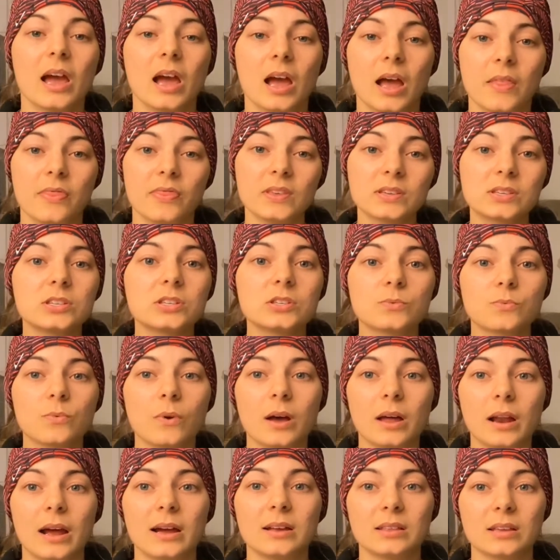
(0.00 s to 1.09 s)
And this is
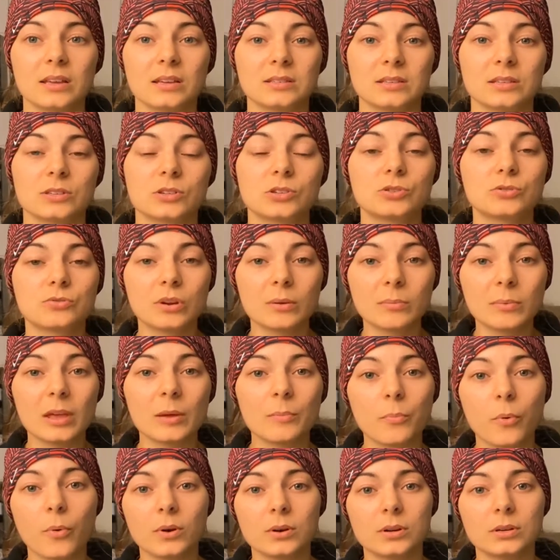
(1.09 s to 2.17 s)
what I think is extremely
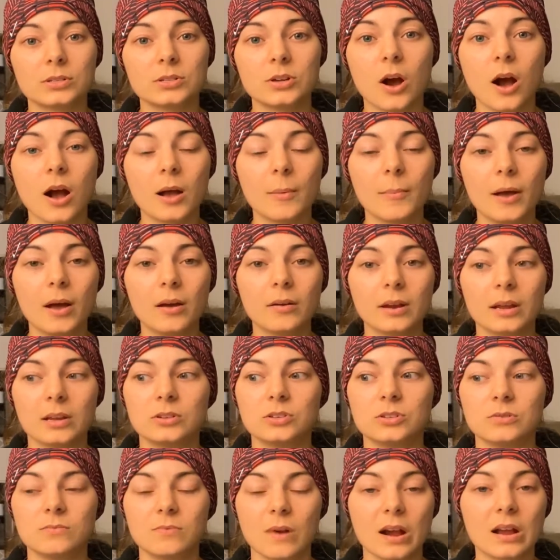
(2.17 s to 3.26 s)
important to talk about and
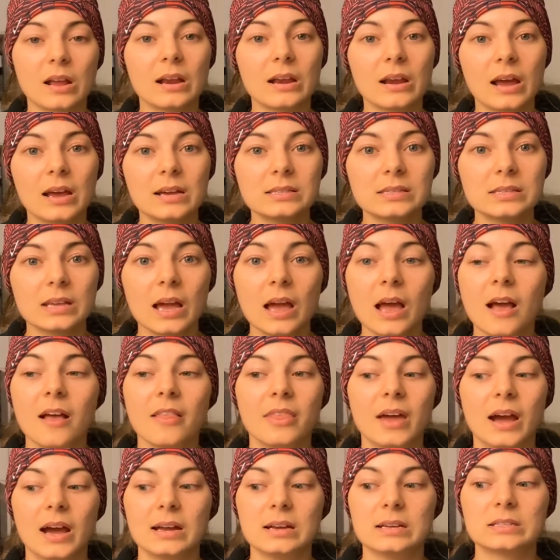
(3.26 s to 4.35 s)
to recognize,
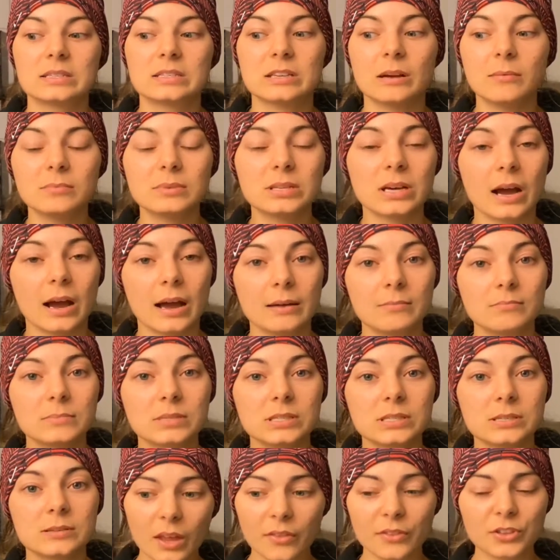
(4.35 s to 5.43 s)
that
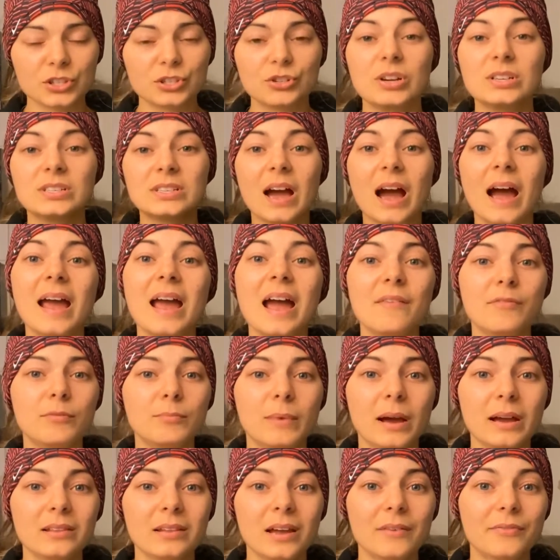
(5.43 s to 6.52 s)
sometimes the stress I have in
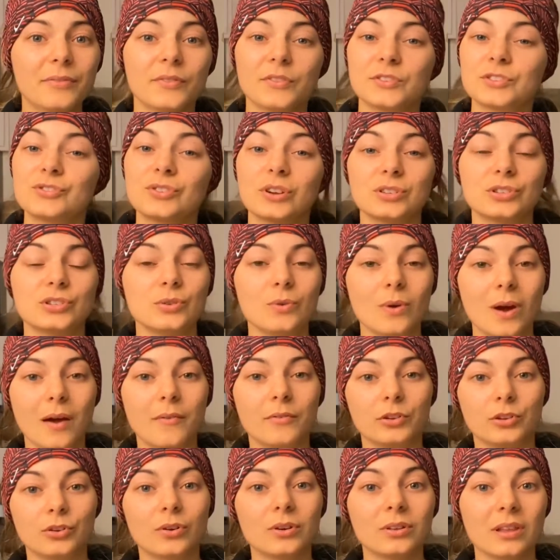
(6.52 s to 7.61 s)
my life and the stress you have
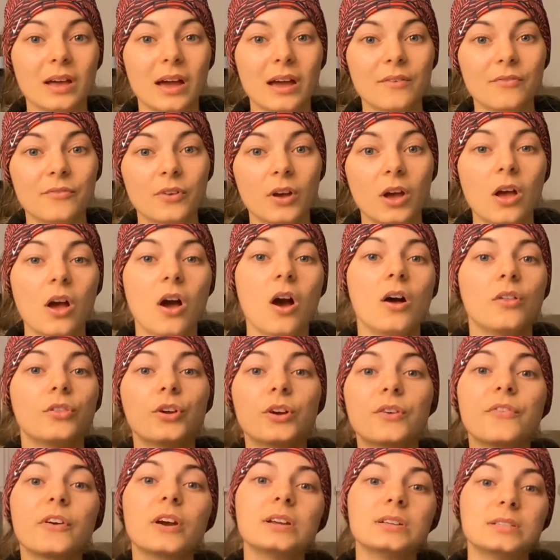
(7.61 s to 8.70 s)
in your life
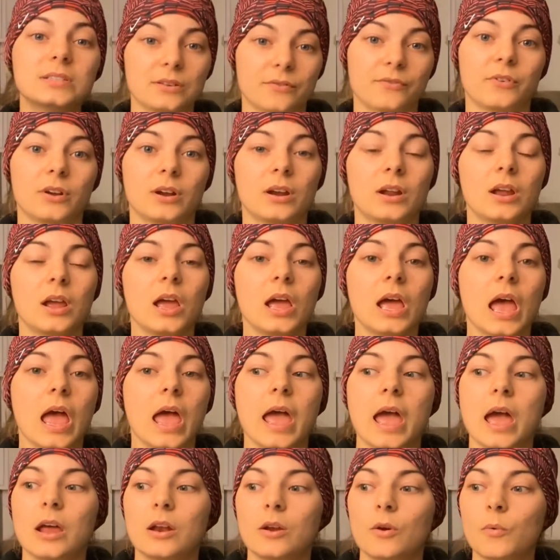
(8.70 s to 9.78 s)
look very different.
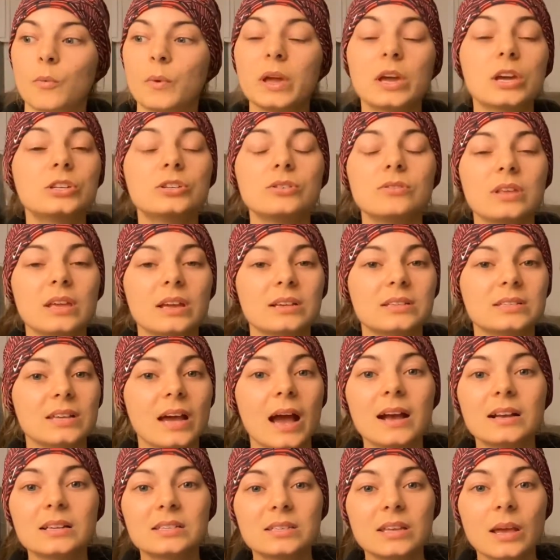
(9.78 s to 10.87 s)
And we could do the
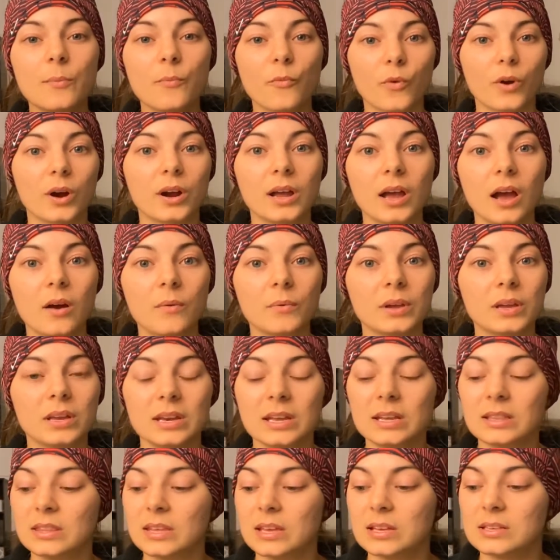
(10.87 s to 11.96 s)
exact same workout, we could
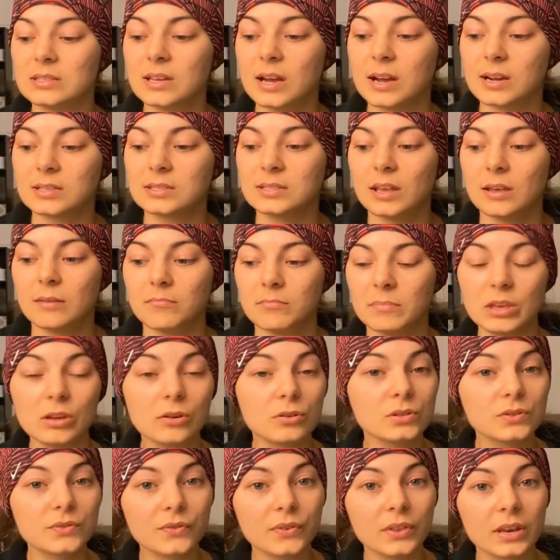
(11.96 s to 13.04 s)
eat the exact same
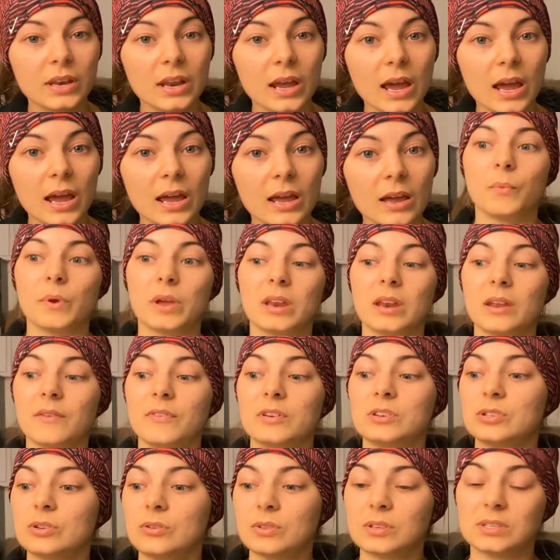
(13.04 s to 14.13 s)
meals for the day, we could
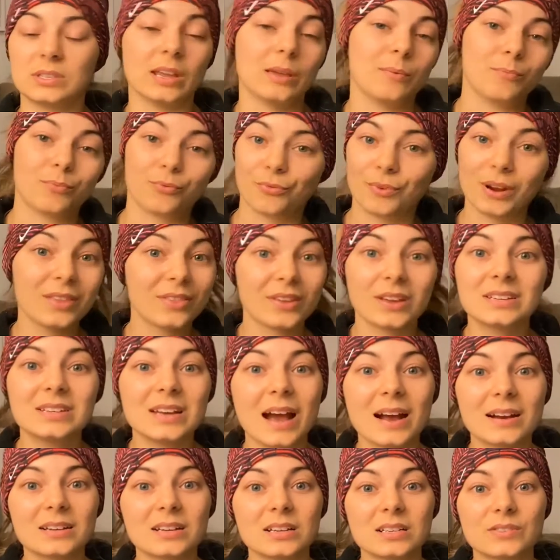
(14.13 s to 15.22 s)
even do the same breathing
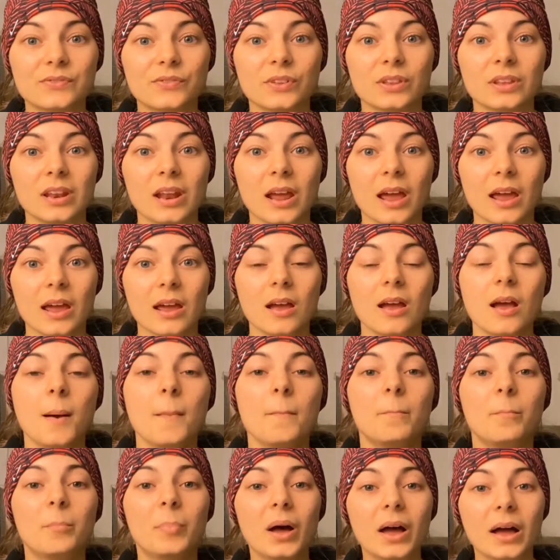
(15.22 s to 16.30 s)
tactics for the day,
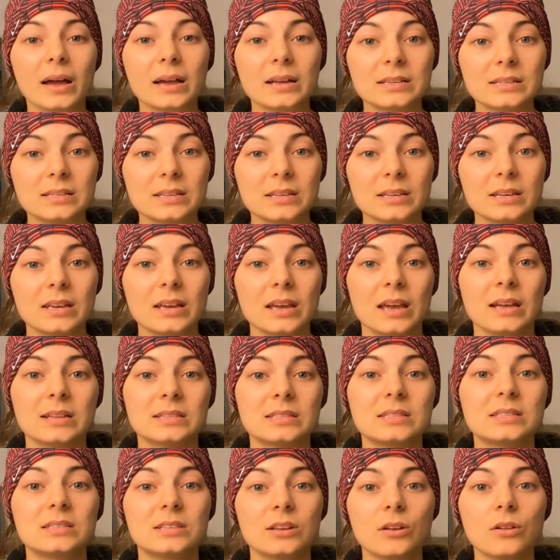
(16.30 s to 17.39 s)
but it's
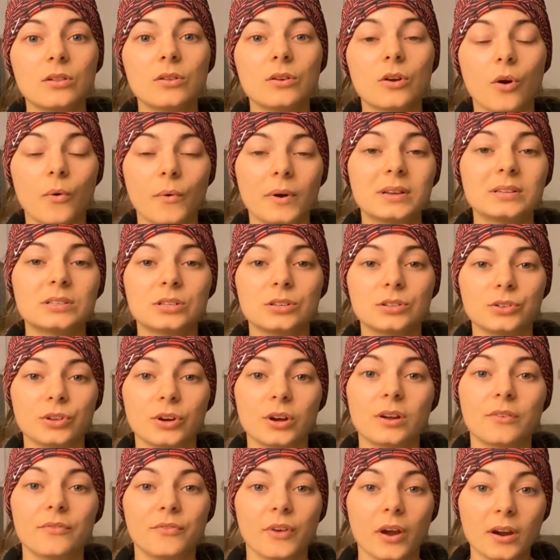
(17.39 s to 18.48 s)
still going to
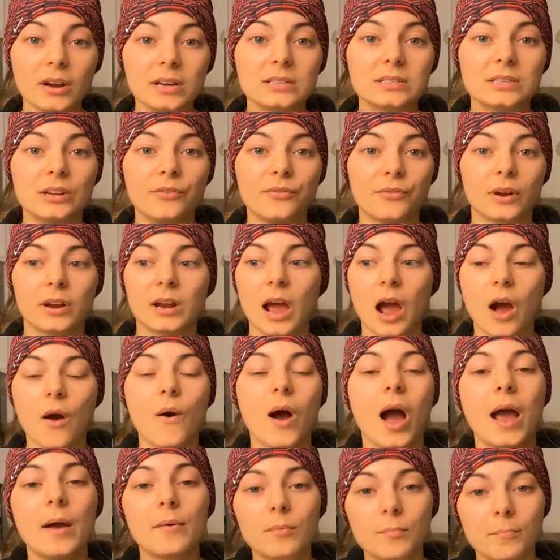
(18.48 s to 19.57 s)
look very different how
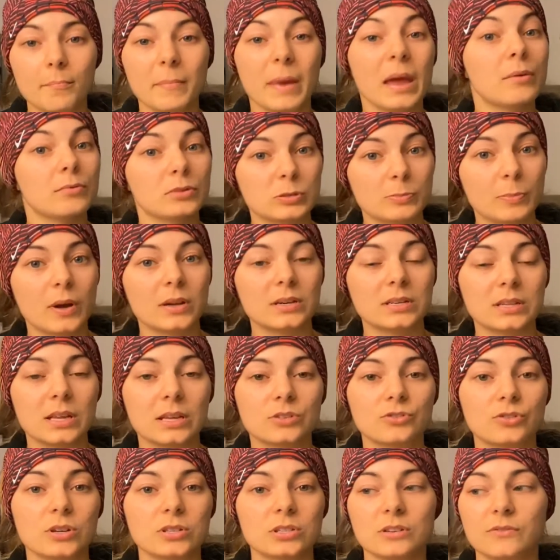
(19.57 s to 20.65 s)
I may respond to that
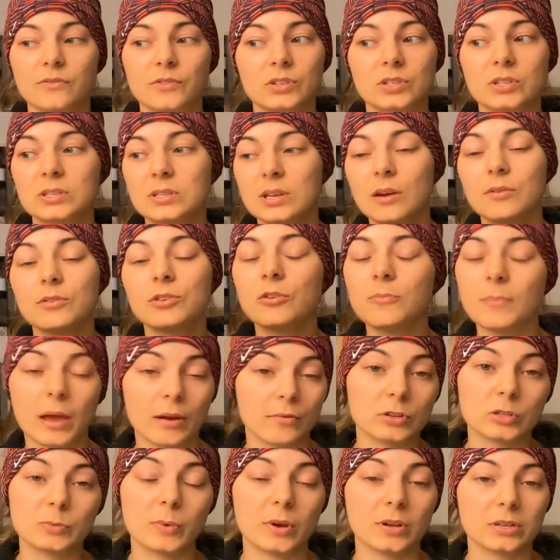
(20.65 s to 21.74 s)
stressor versus how you may
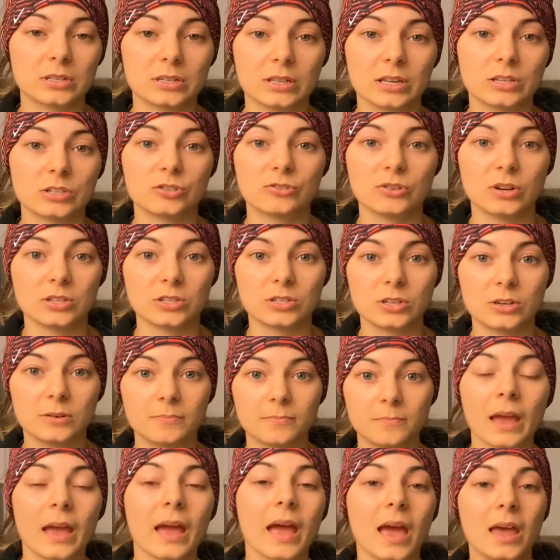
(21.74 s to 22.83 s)
respond to that stressor.
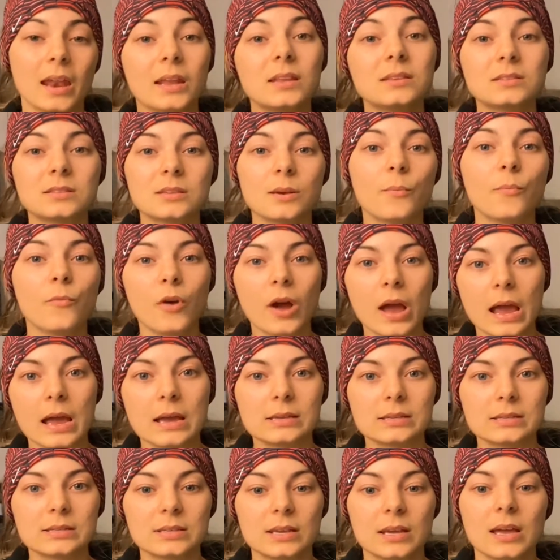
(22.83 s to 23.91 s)
And in some
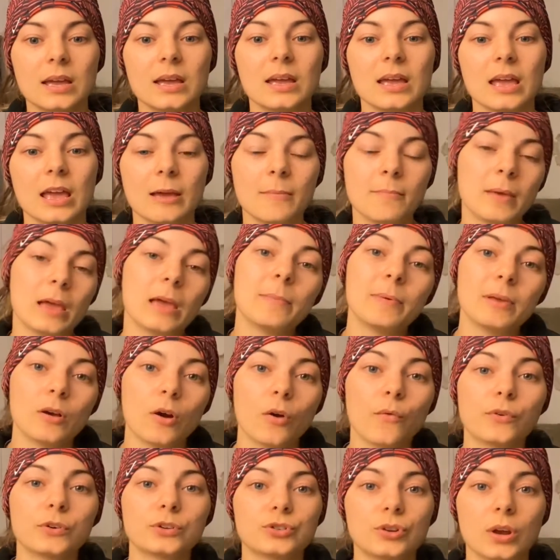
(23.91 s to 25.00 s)
ways, it may be
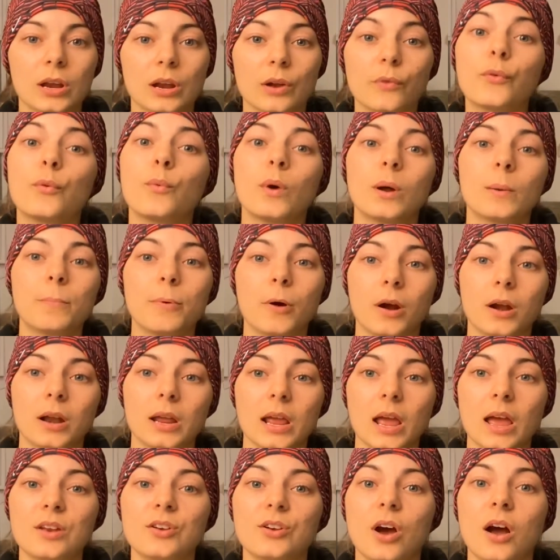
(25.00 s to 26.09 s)
overtraining for one
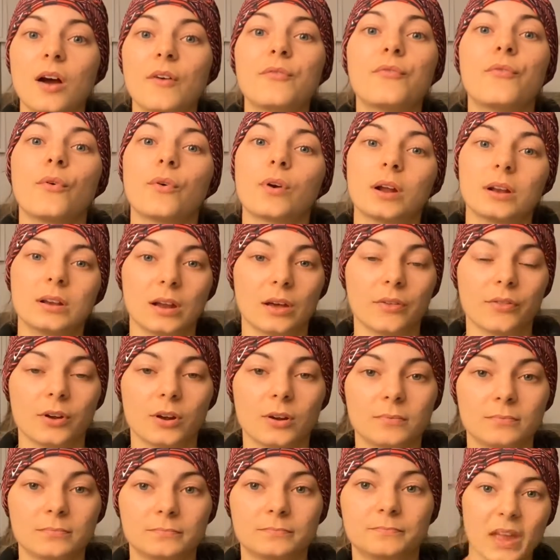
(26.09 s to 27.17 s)
party and not for
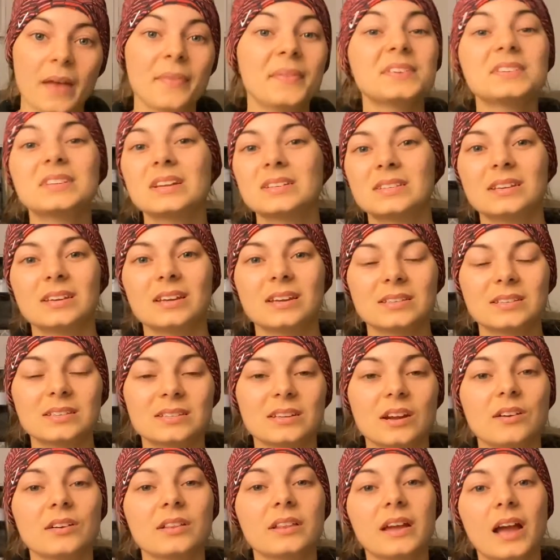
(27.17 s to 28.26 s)
another. And this doesn't
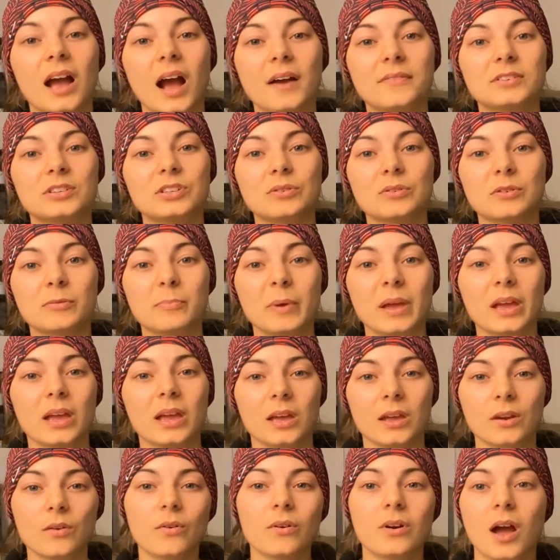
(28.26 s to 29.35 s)
necessarily have to do with being
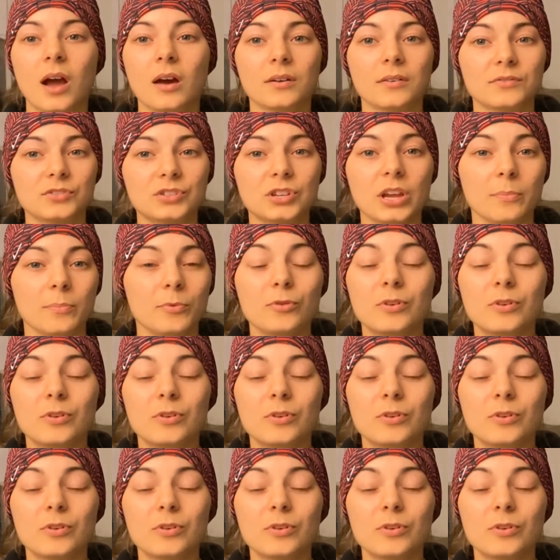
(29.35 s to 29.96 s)
in or out of shape.